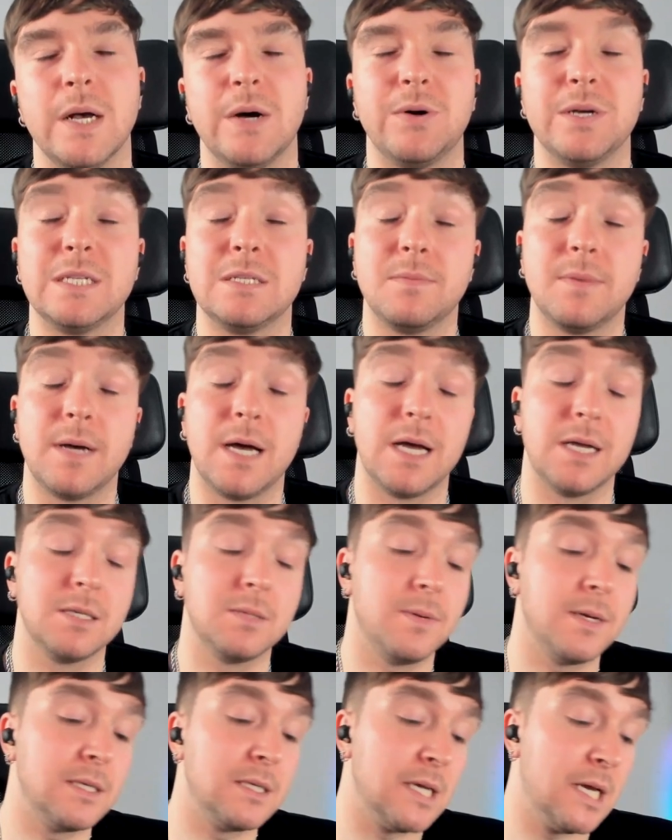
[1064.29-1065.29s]
Well, it's about, I
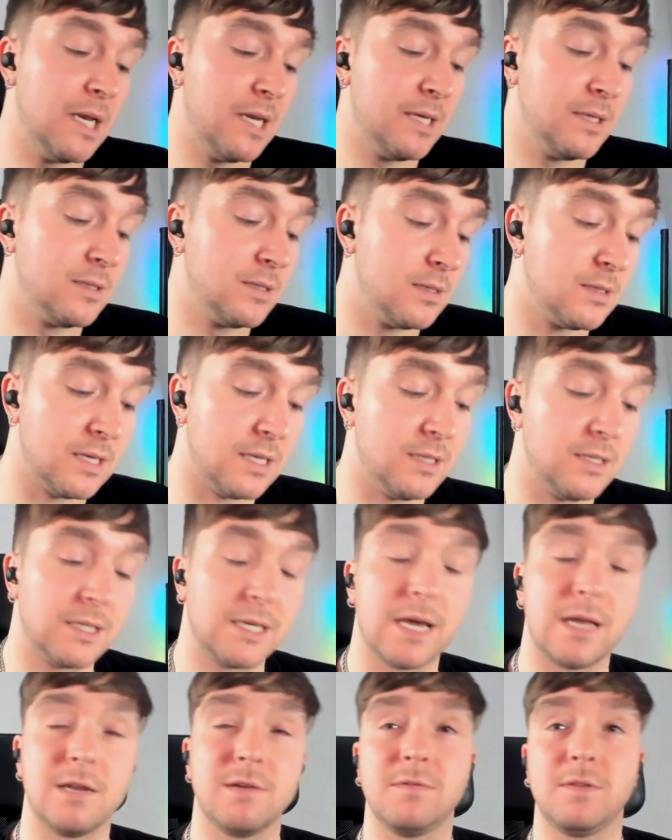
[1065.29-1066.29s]
suppose that leads us into
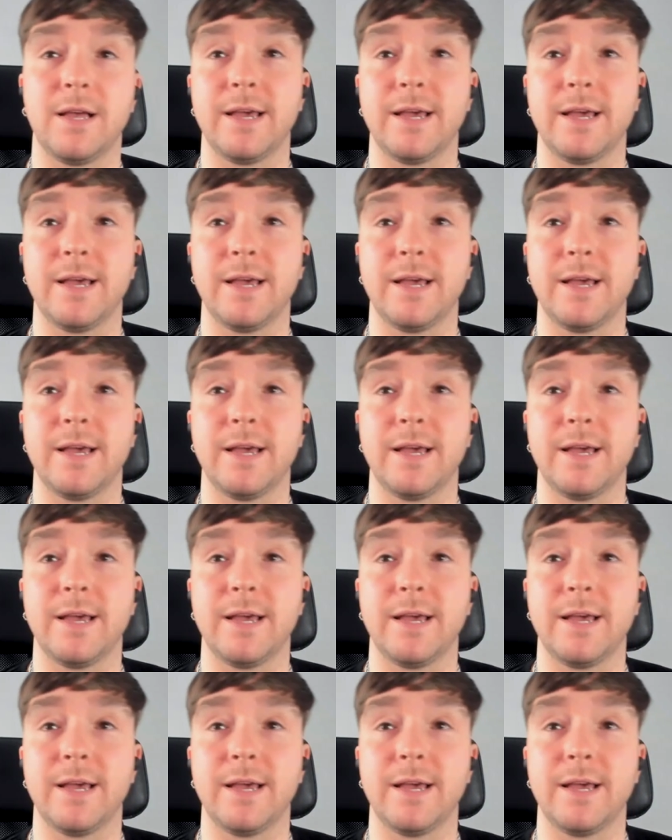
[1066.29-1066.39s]
kind of